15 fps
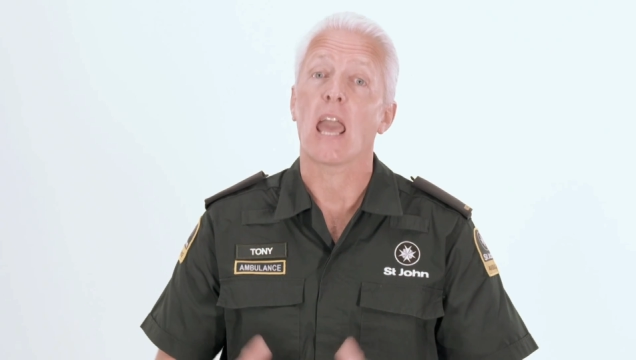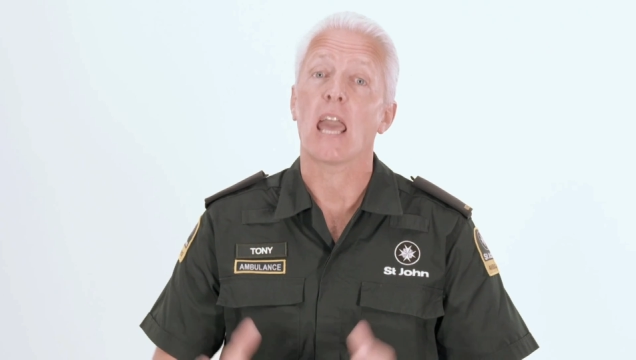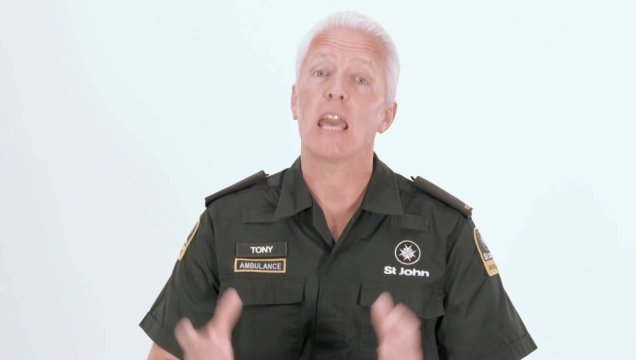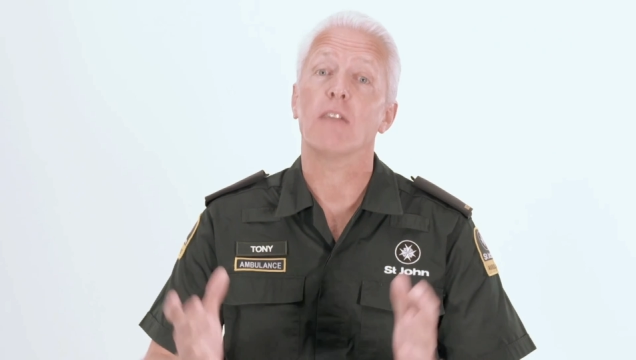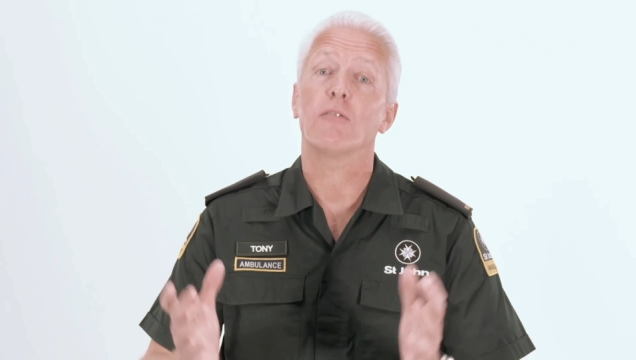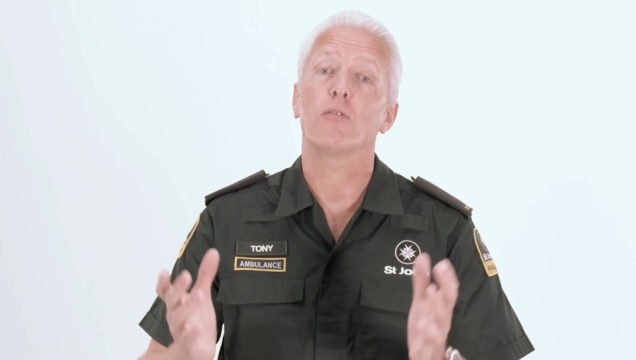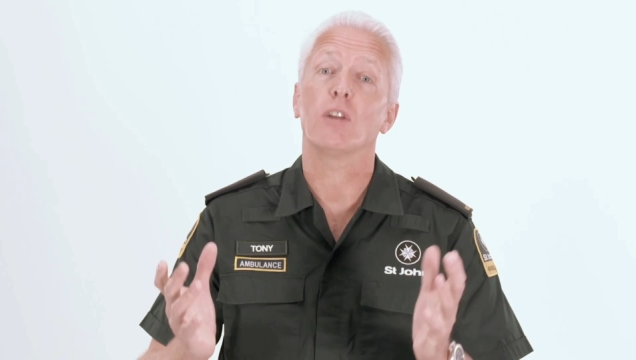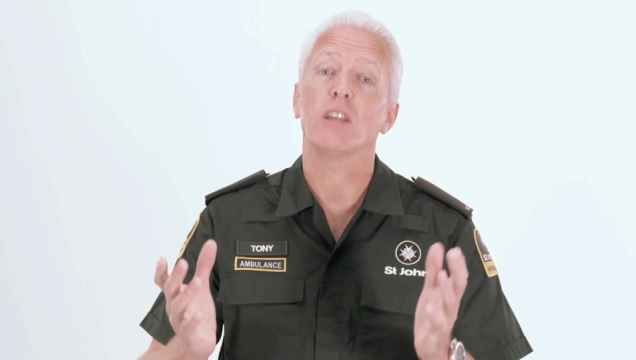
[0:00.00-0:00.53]

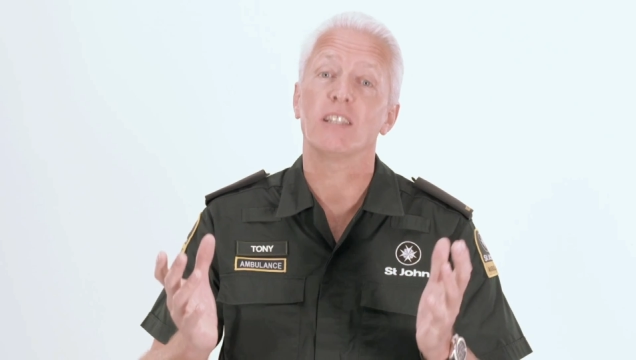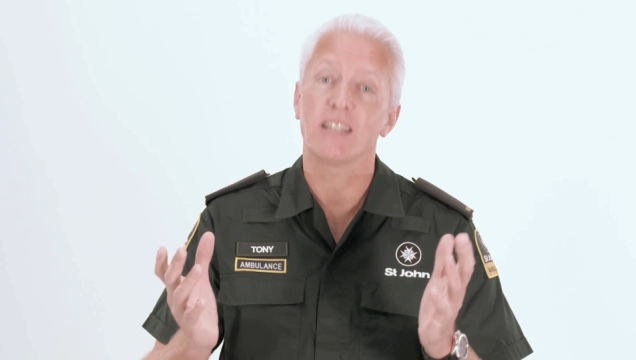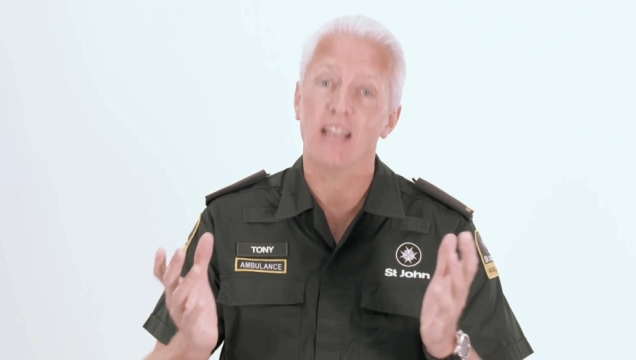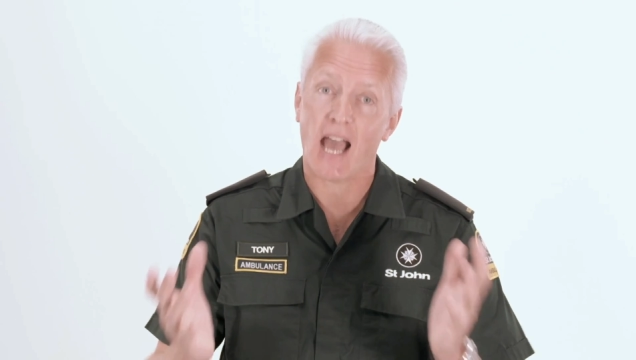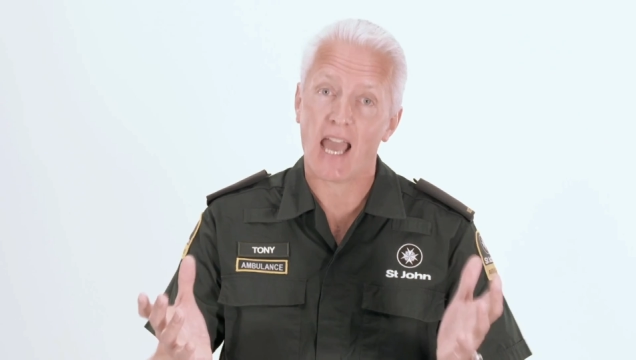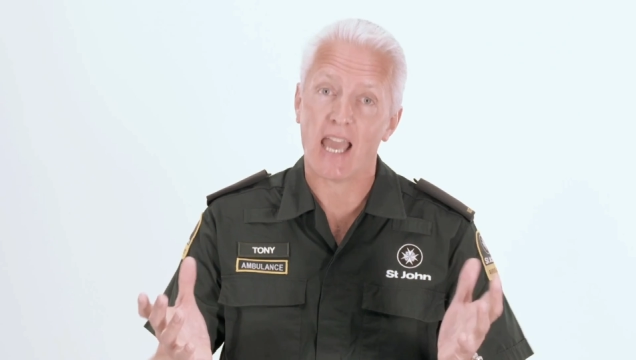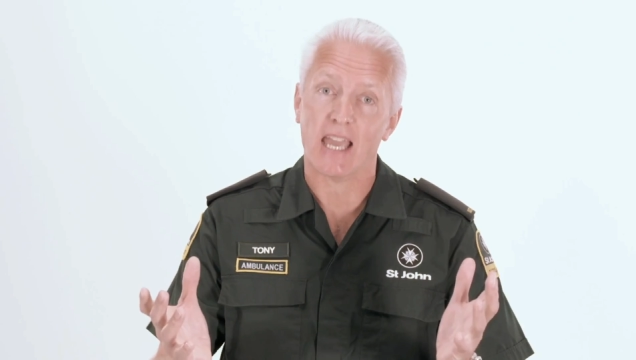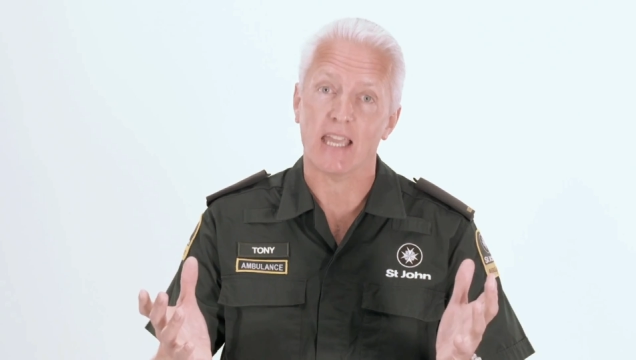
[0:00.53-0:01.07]
Every
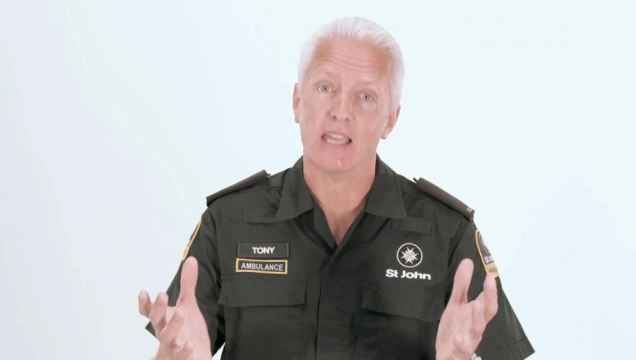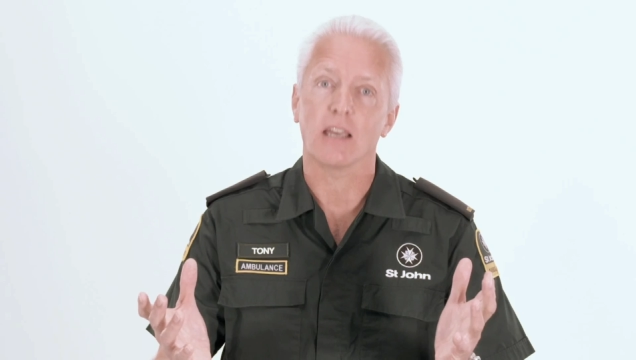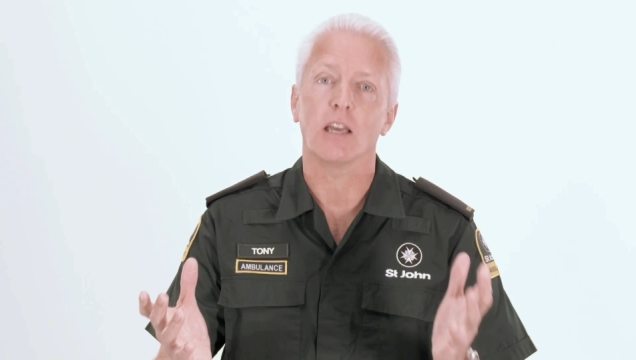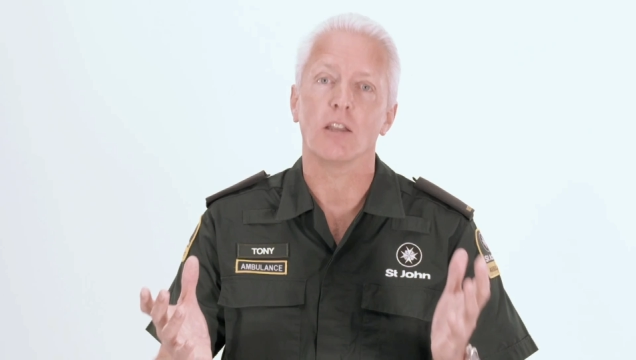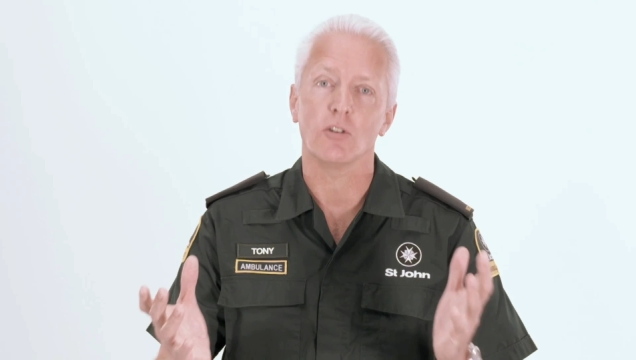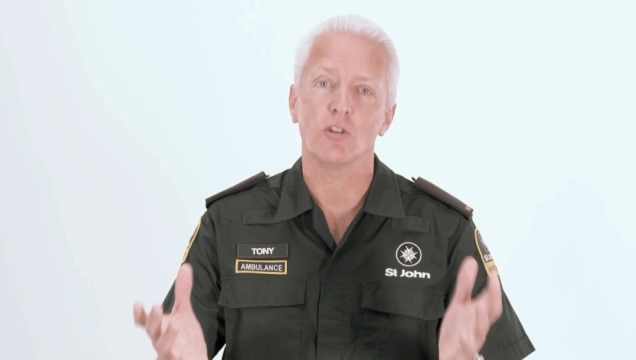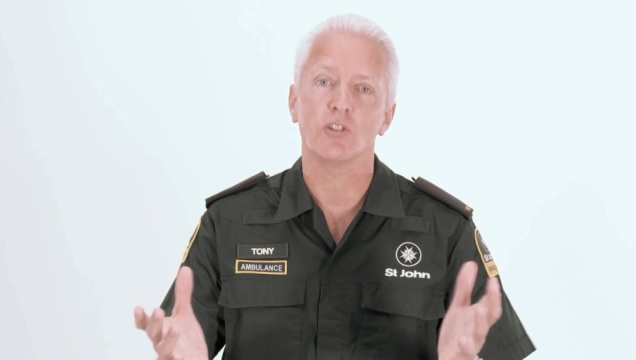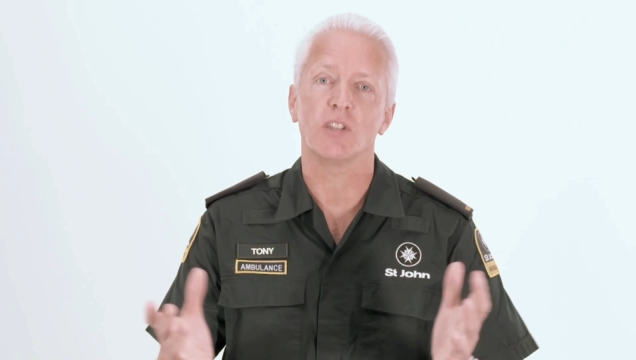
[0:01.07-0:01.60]
day
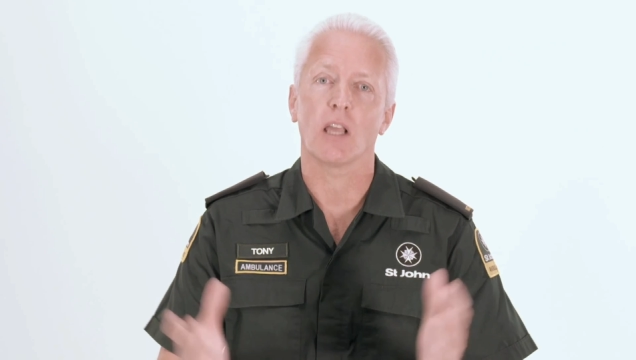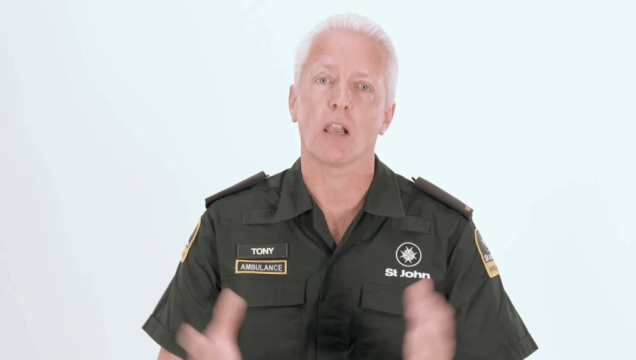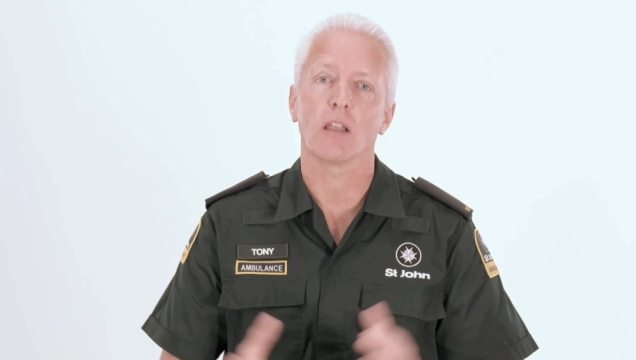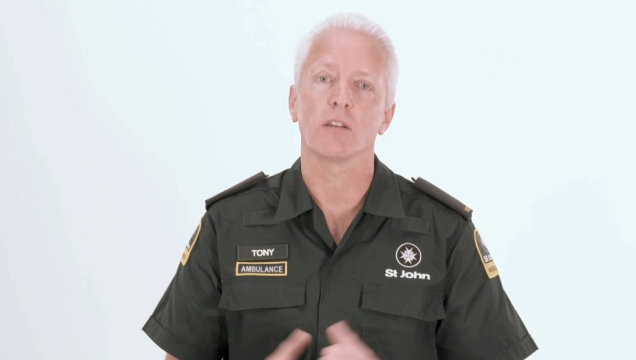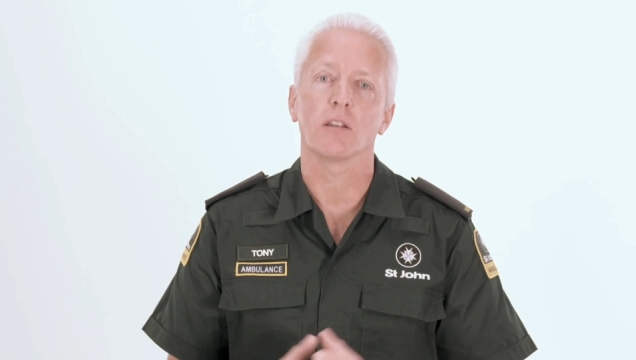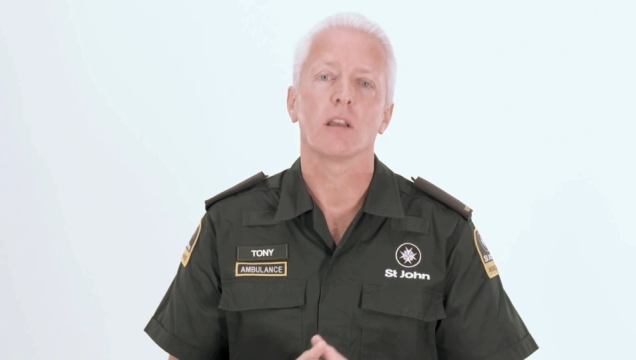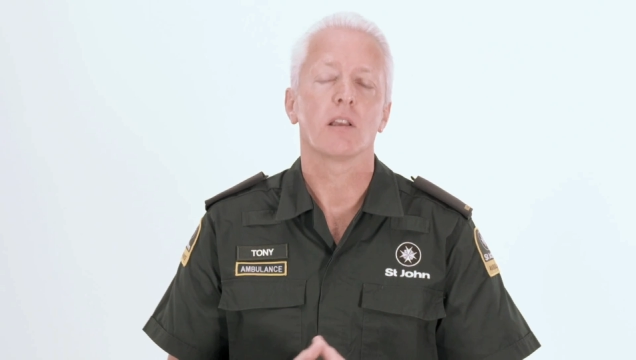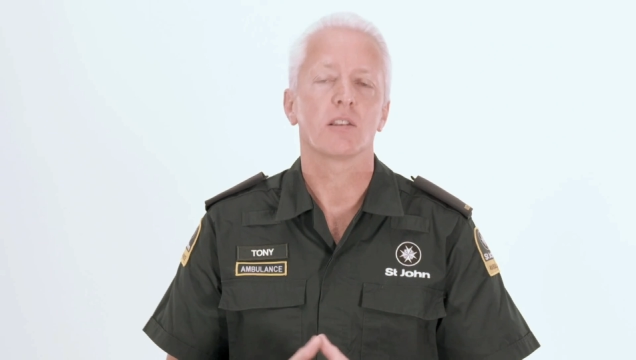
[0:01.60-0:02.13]
in New Zealand,